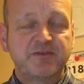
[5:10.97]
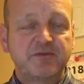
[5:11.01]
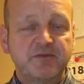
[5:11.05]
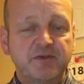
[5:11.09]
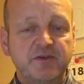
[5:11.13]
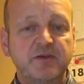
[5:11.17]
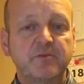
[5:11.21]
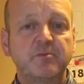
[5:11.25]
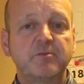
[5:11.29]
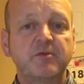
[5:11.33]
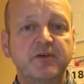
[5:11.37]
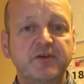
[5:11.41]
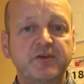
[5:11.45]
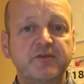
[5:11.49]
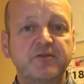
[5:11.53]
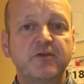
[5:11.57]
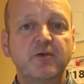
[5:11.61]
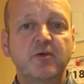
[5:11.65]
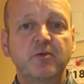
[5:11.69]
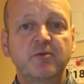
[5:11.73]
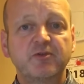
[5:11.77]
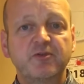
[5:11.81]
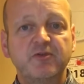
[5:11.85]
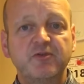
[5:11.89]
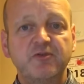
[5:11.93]
there's a number of
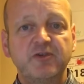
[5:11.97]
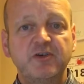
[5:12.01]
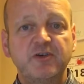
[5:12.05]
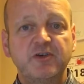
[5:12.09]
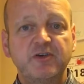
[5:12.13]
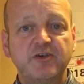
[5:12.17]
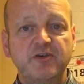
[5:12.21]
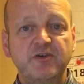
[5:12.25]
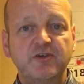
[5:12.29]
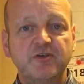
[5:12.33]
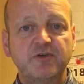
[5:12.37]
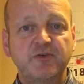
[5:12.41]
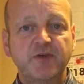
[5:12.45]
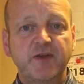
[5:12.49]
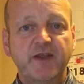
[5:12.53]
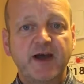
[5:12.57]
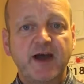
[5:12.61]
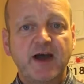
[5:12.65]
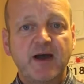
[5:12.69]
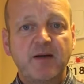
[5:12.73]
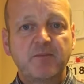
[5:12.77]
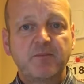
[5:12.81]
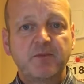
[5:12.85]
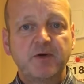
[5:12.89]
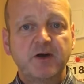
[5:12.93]
different options you can use for
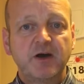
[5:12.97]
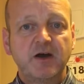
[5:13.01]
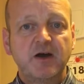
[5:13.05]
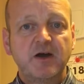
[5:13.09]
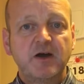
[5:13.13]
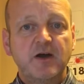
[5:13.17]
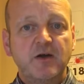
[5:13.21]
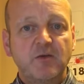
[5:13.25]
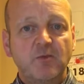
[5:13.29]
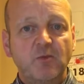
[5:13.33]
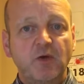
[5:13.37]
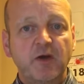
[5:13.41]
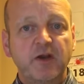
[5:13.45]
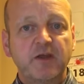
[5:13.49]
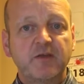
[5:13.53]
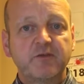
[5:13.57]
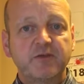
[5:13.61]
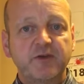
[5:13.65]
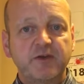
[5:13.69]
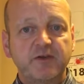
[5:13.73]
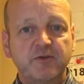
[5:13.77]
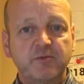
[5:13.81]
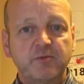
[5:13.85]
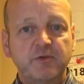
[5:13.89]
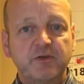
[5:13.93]
that, but one of the
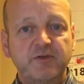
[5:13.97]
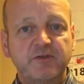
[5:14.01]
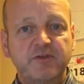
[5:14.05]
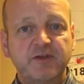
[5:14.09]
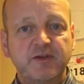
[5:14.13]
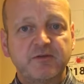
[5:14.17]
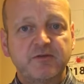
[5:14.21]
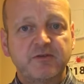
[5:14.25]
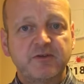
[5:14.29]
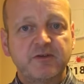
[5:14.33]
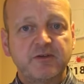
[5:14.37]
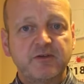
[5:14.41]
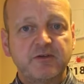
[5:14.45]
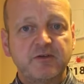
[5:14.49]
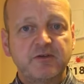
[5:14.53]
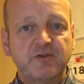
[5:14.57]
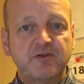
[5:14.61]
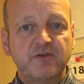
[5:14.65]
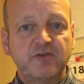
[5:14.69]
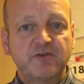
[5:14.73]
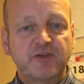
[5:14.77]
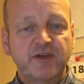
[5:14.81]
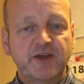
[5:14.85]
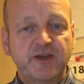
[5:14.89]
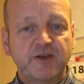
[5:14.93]
things that we say to do is
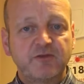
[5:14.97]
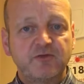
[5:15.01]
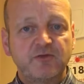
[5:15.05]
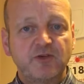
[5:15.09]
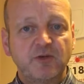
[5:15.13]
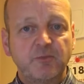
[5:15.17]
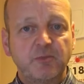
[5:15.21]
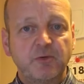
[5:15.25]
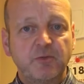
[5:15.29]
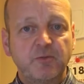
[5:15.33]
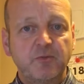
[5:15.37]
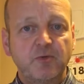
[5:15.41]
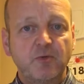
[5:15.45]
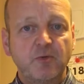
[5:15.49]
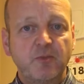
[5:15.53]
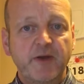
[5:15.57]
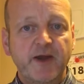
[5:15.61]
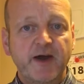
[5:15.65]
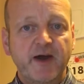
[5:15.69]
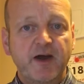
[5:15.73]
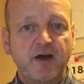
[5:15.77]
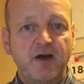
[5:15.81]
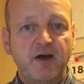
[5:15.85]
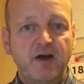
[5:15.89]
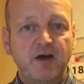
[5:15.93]
just get jump on board
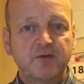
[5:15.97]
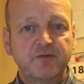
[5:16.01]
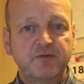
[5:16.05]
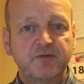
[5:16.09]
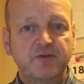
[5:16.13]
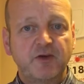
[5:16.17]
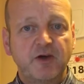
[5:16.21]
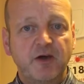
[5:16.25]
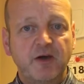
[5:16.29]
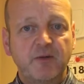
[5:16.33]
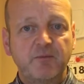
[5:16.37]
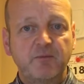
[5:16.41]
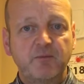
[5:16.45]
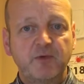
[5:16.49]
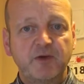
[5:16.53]
without half time.